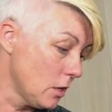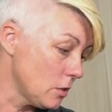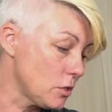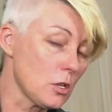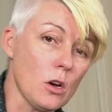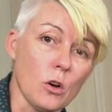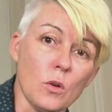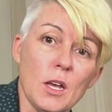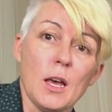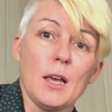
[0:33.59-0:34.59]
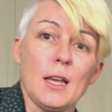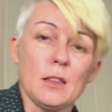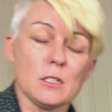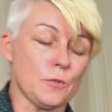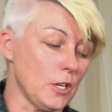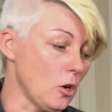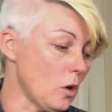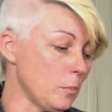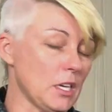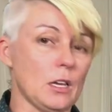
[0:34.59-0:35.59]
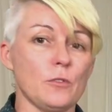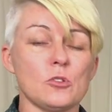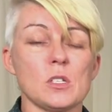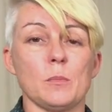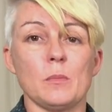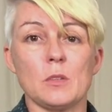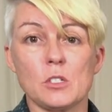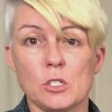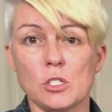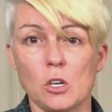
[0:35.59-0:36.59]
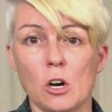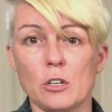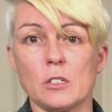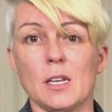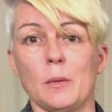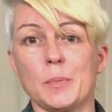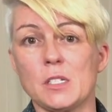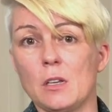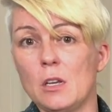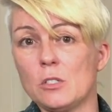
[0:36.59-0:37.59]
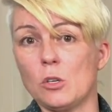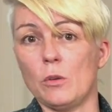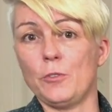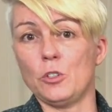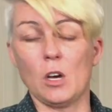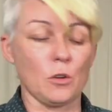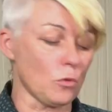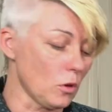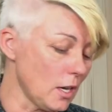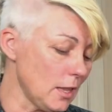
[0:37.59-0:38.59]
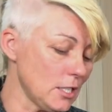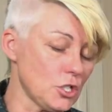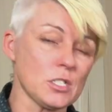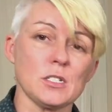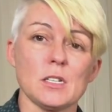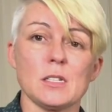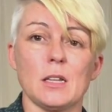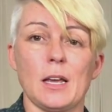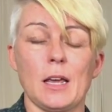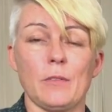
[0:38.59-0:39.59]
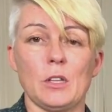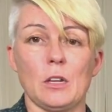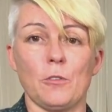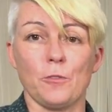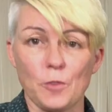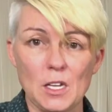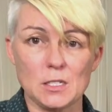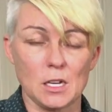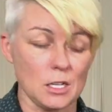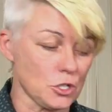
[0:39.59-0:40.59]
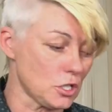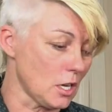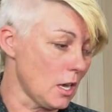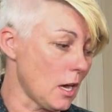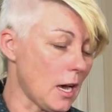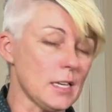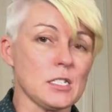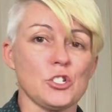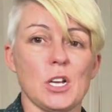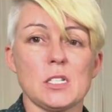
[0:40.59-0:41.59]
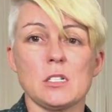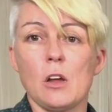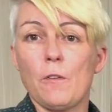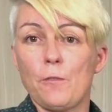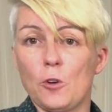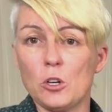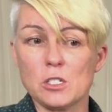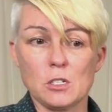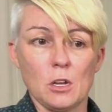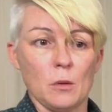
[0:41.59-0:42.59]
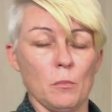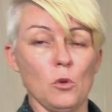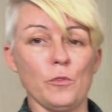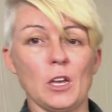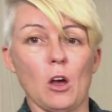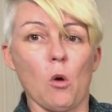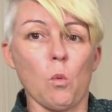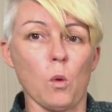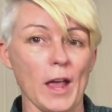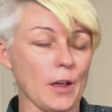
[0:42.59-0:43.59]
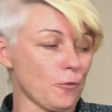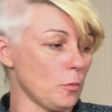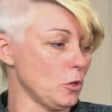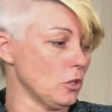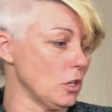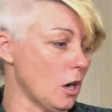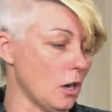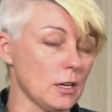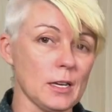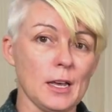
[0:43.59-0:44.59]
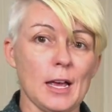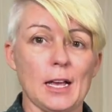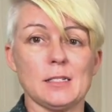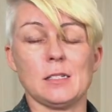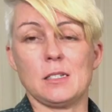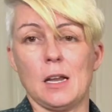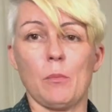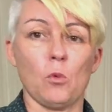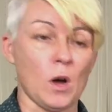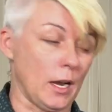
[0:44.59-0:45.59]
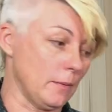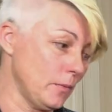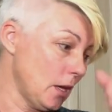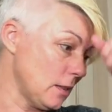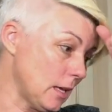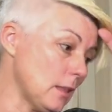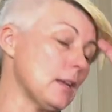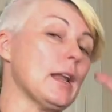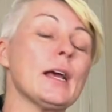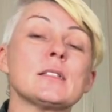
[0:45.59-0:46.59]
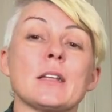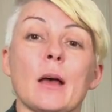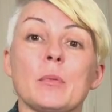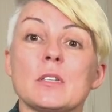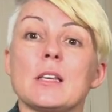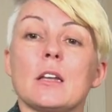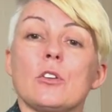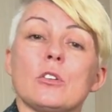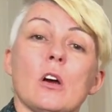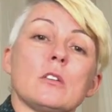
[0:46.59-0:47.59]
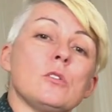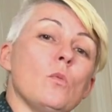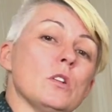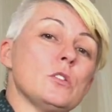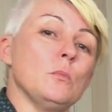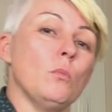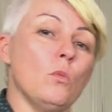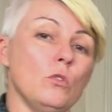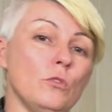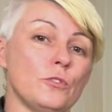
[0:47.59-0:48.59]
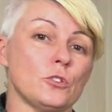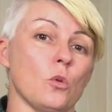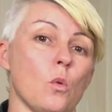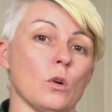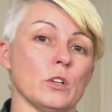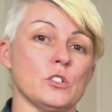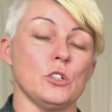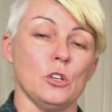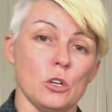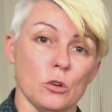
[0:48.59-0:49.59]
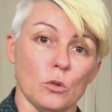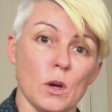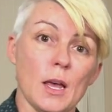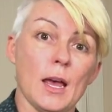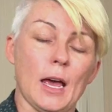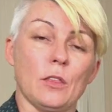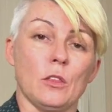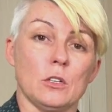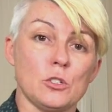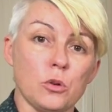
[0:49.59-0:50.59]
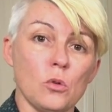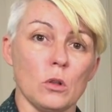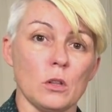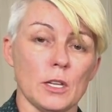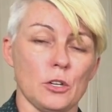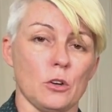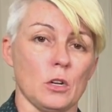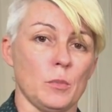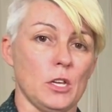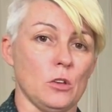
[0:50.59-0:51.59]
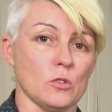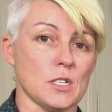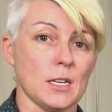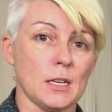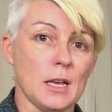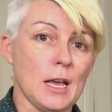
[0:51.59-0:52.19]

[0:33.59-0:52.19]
So in this video, I'm going to give you some starter tips. So if your dog really just doesn't like having their feet touched, I suggest first moving away from your dog as step one. Then the next step is getting your dog to want to move towards you and the tool that you're going to be using.